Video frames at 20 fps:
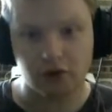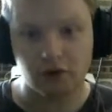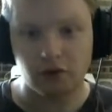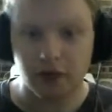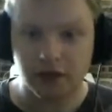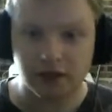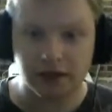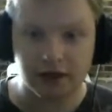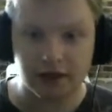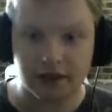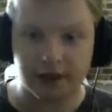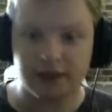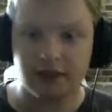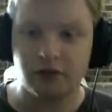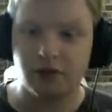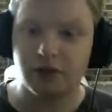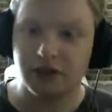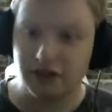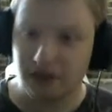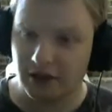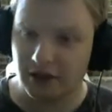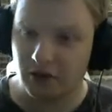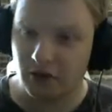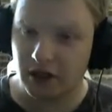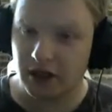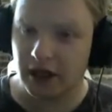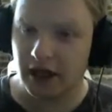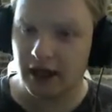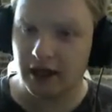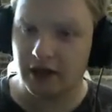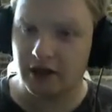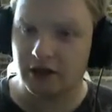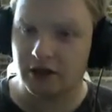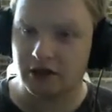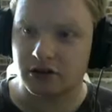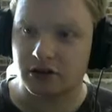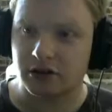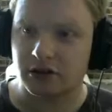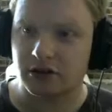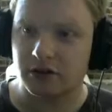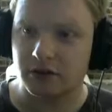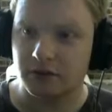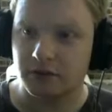when you're actually with someone else.